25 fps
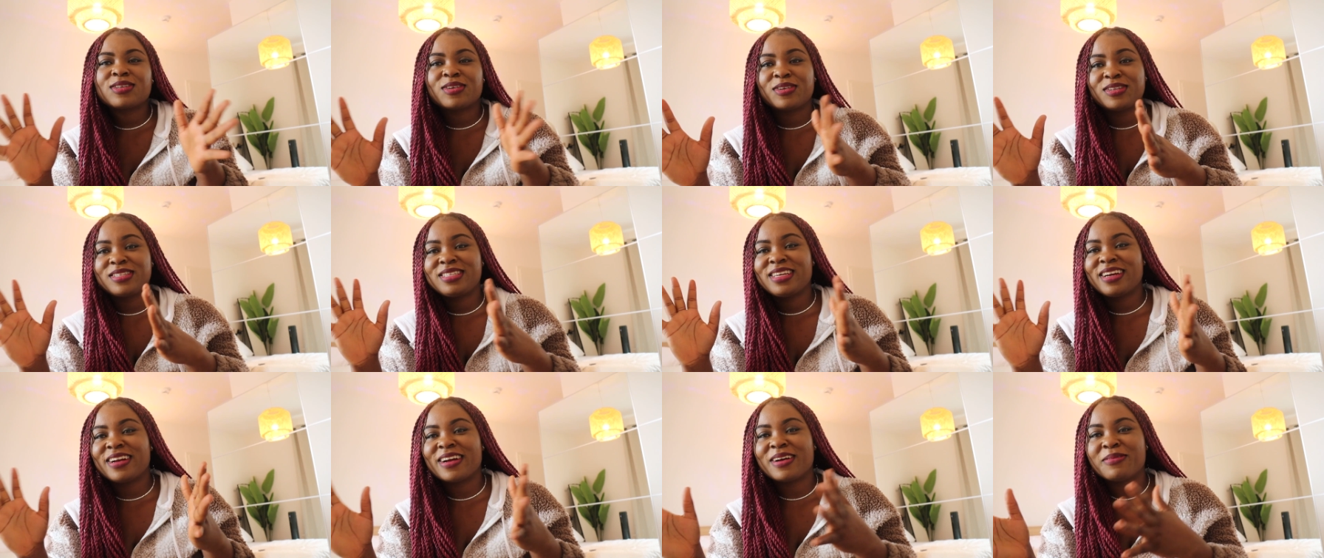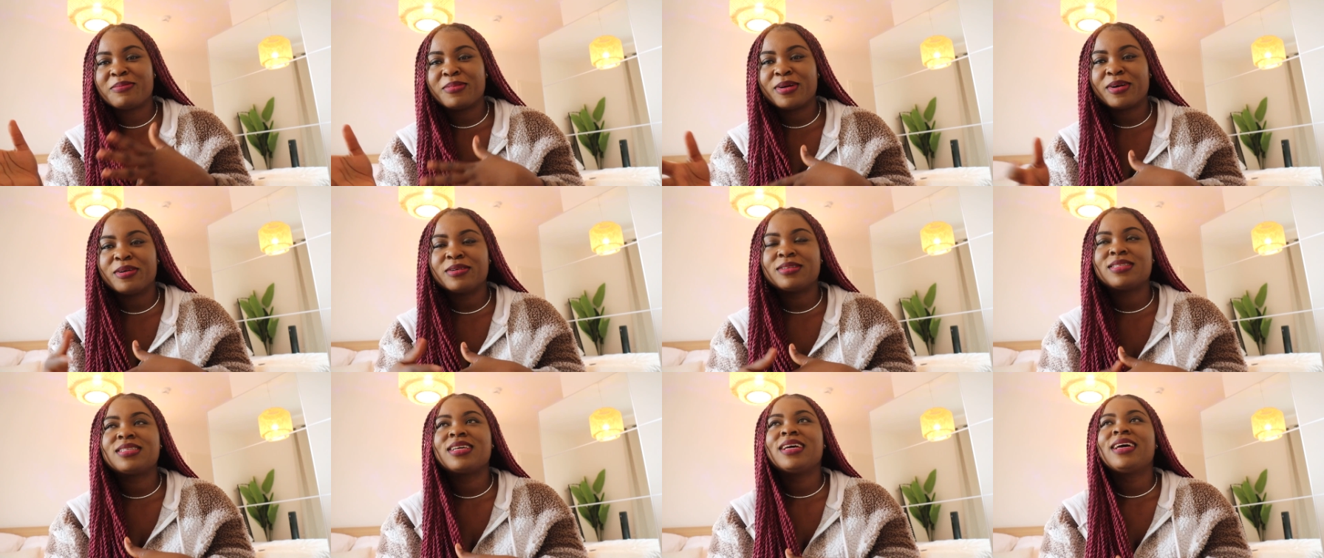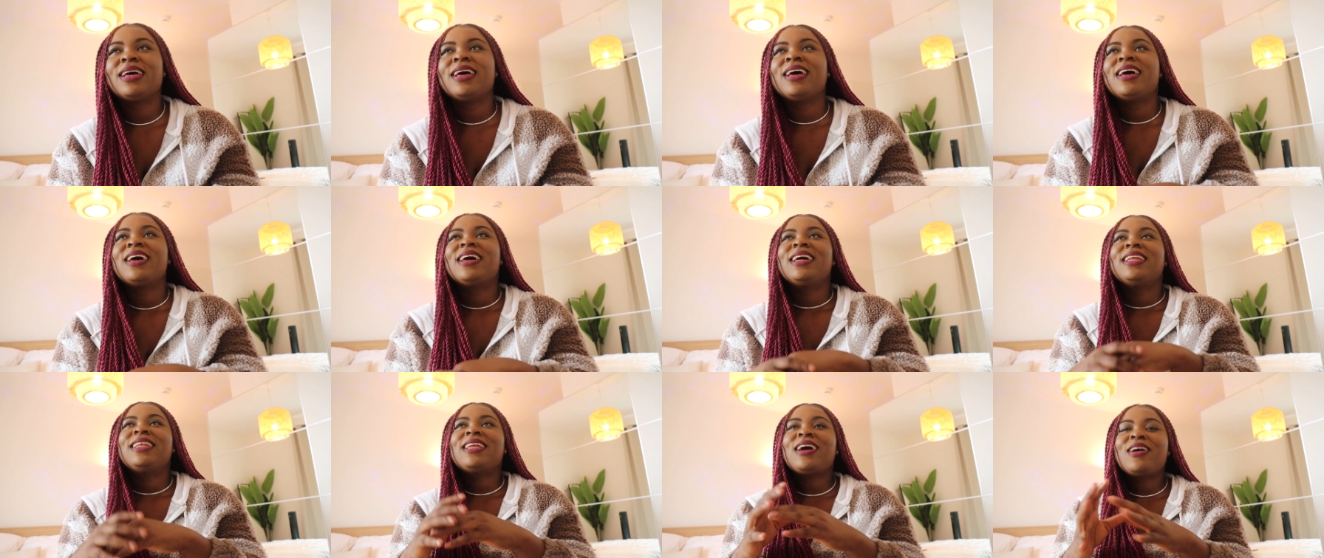or thereabouts.
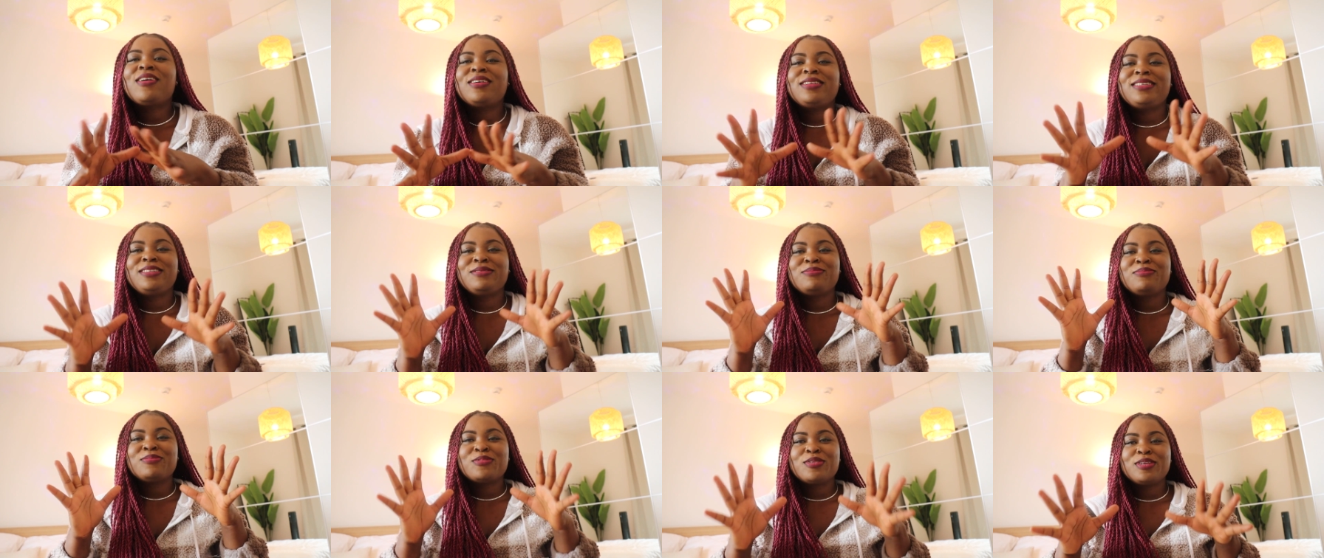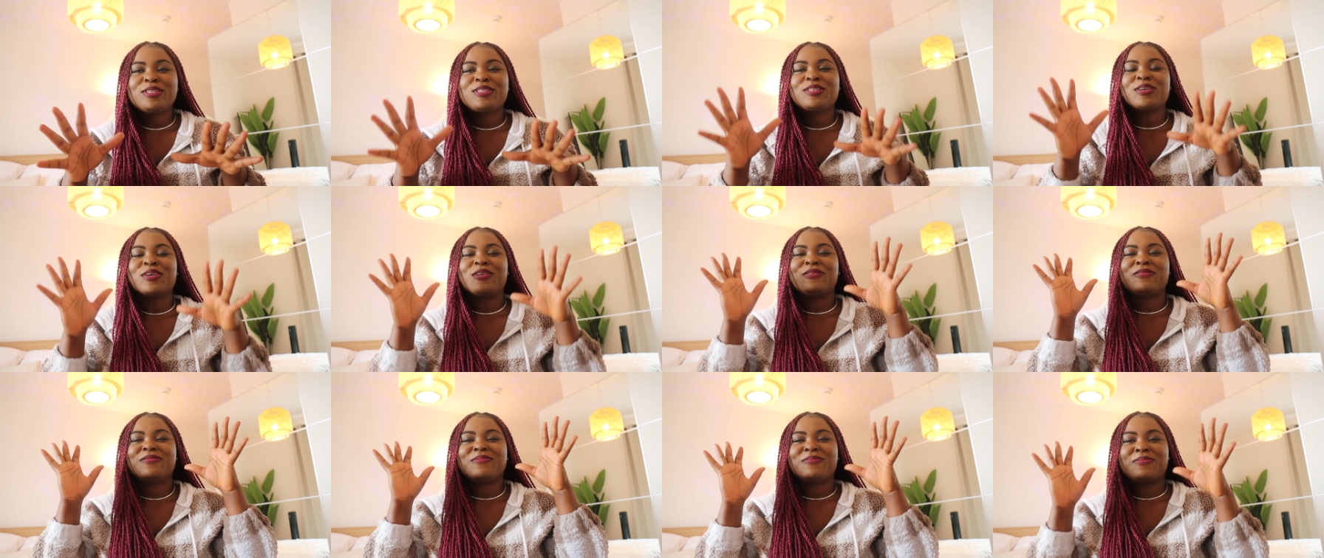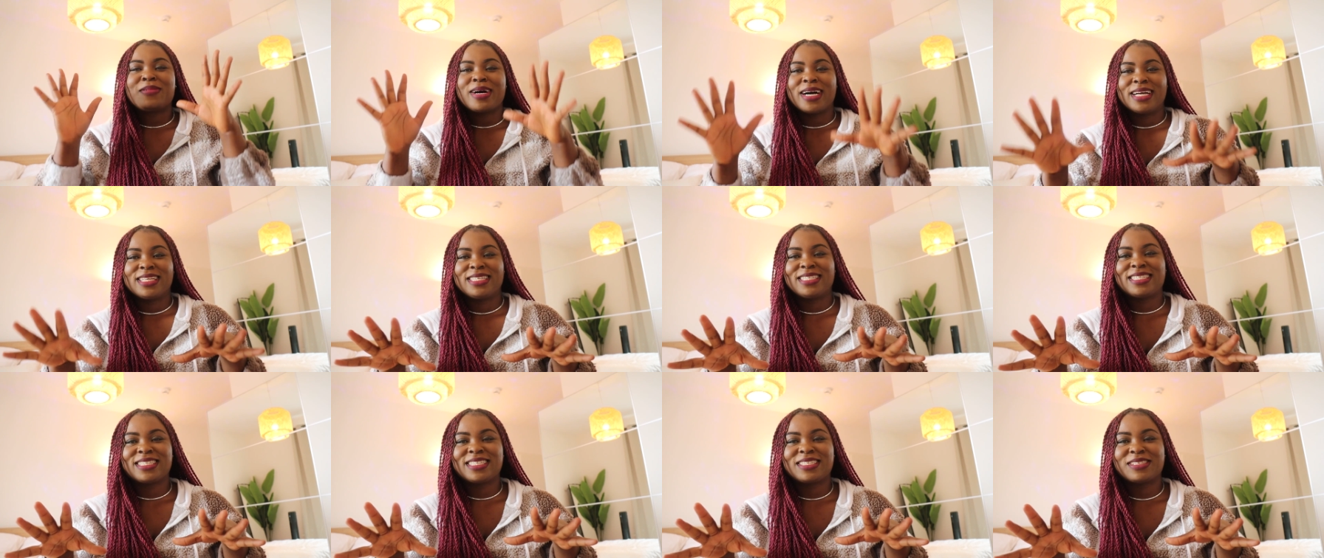Now the month of
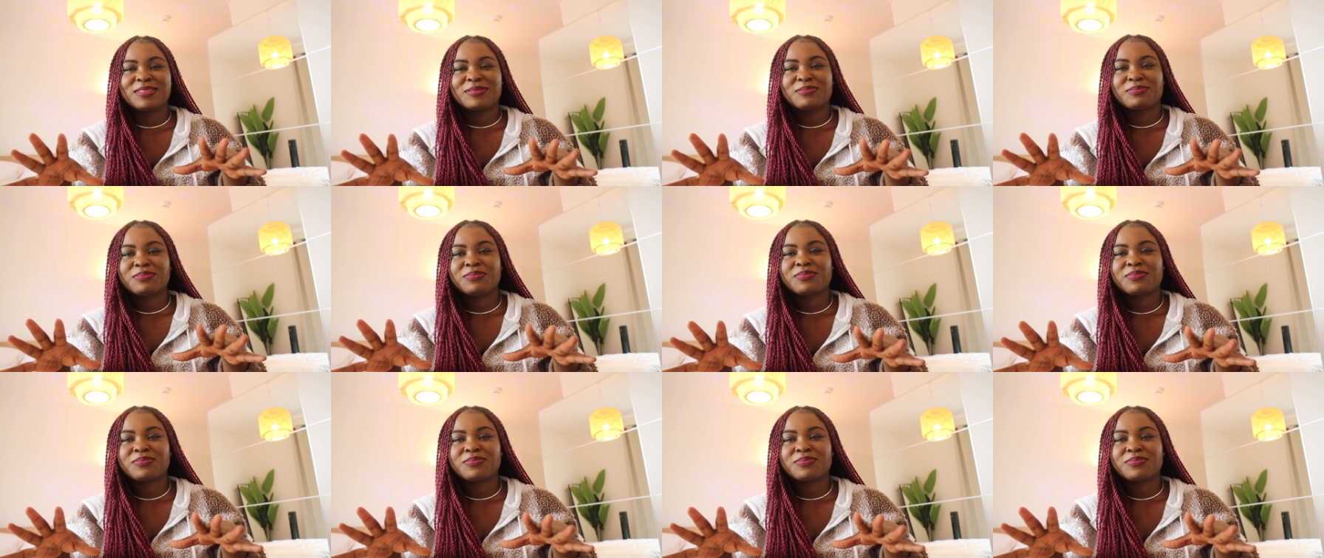March.